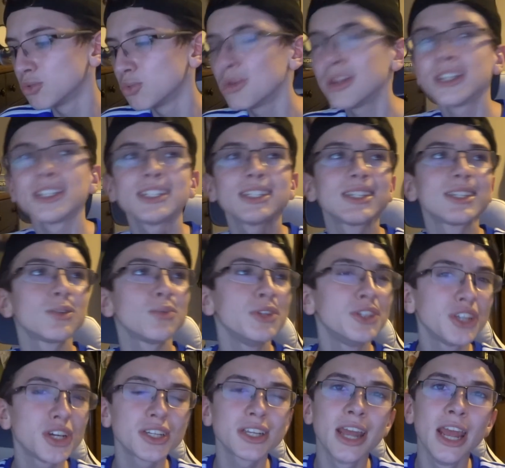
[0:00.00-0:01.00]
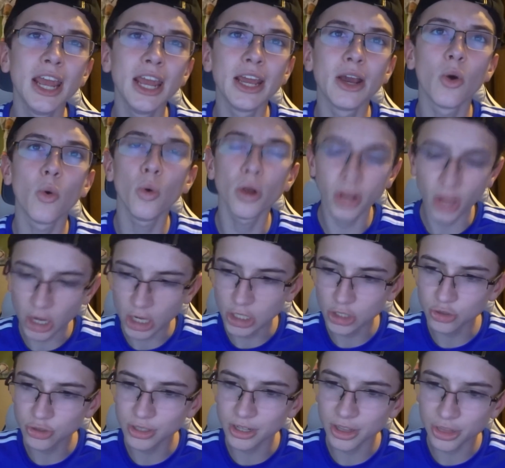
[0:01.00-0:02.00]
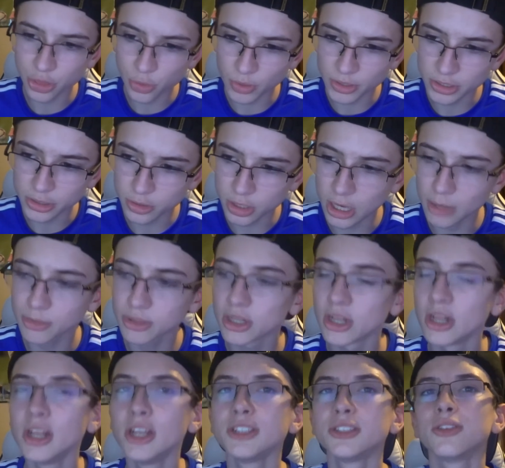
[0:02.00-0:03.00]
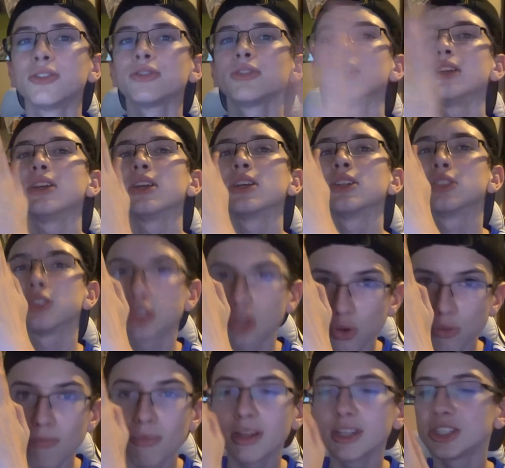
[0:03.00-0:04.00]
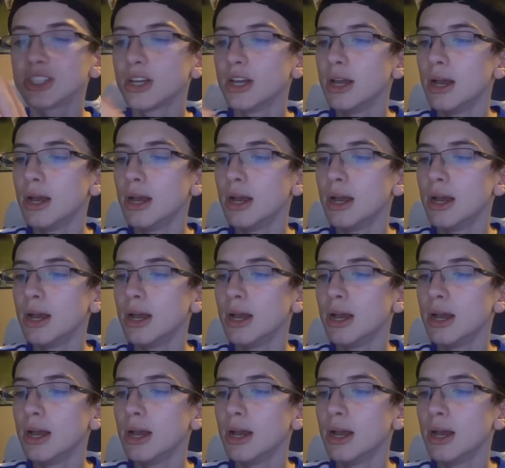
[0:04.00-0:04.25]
which we just hit 103 subscribers. So thank you guys so much.